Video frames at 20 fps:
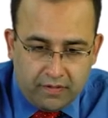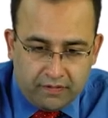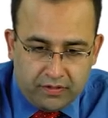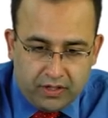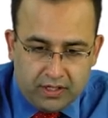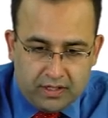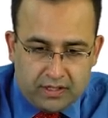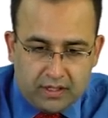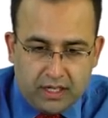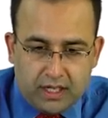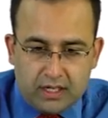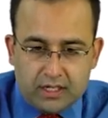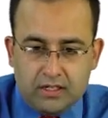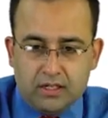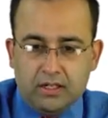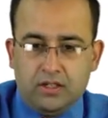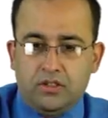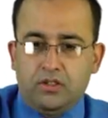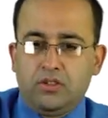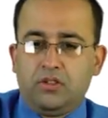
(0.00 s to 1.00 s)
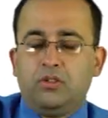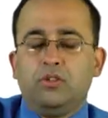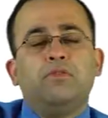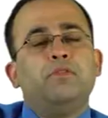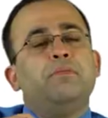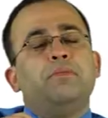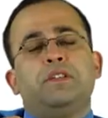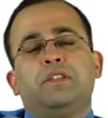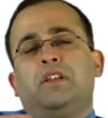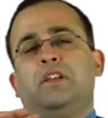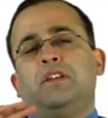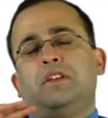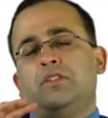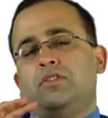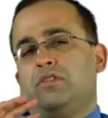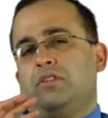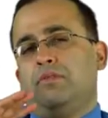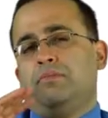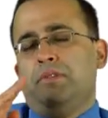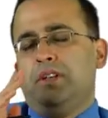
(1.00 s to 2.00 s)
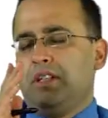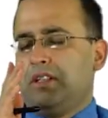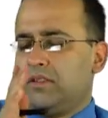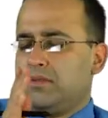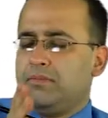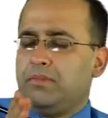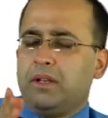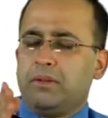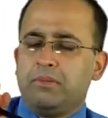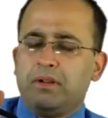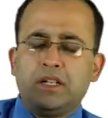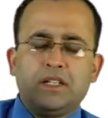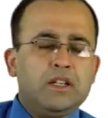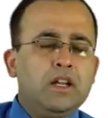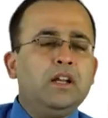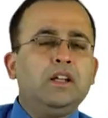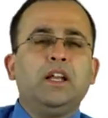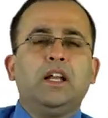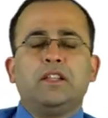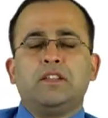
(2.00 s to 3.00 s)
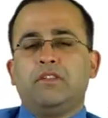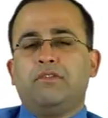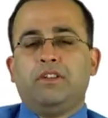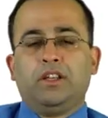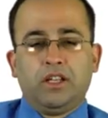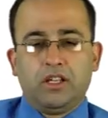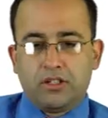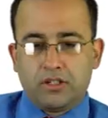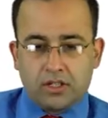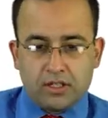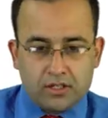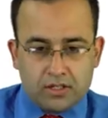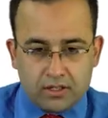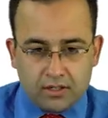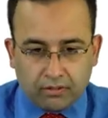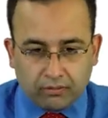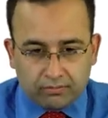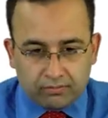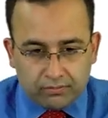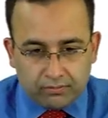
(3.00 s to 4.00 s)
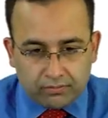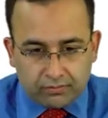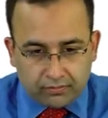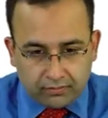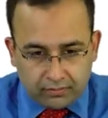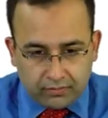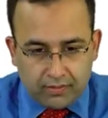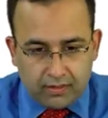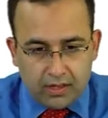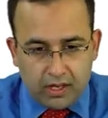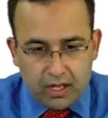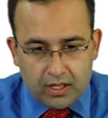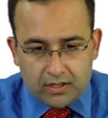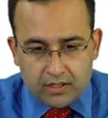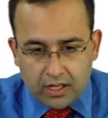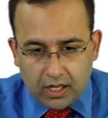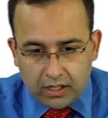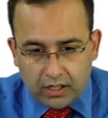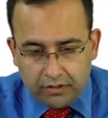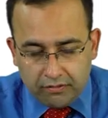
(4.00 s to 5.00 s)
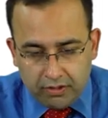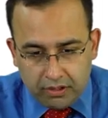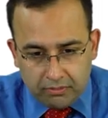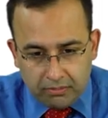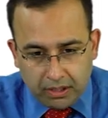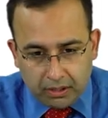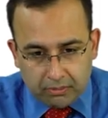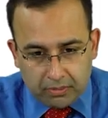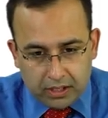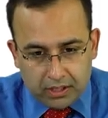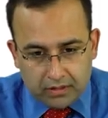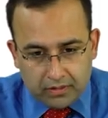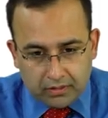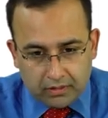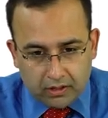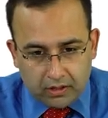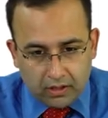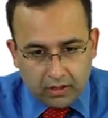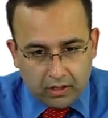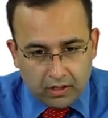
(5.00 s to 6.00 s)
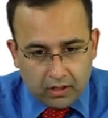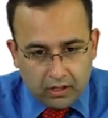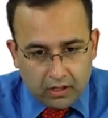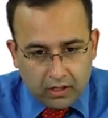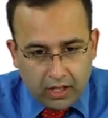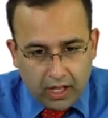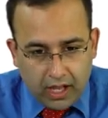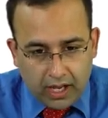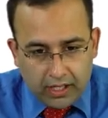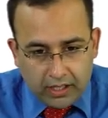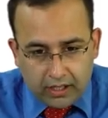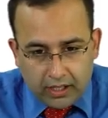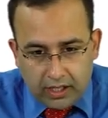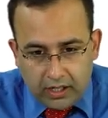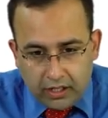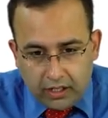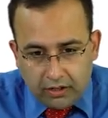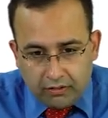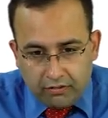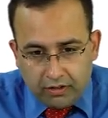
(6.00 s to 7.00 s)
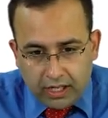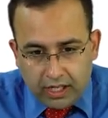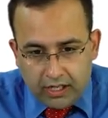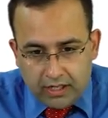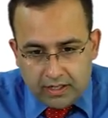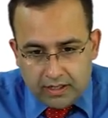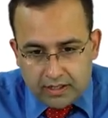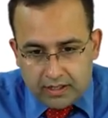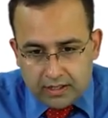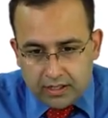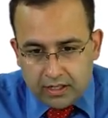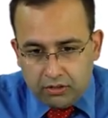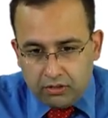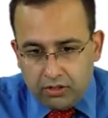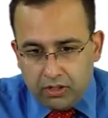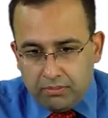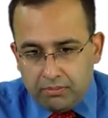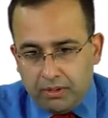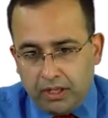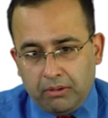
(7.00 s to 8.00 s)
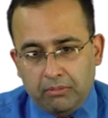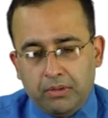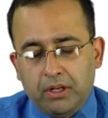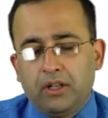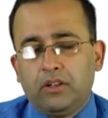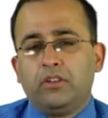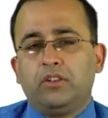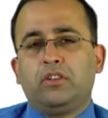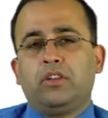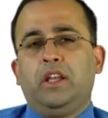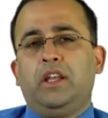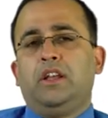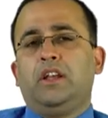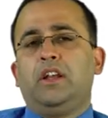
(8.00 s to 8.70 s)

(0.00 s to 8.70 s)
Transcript: This gets us to miscellaneous topics, pigments and calcifications. Starting with pigments, I can divide pigments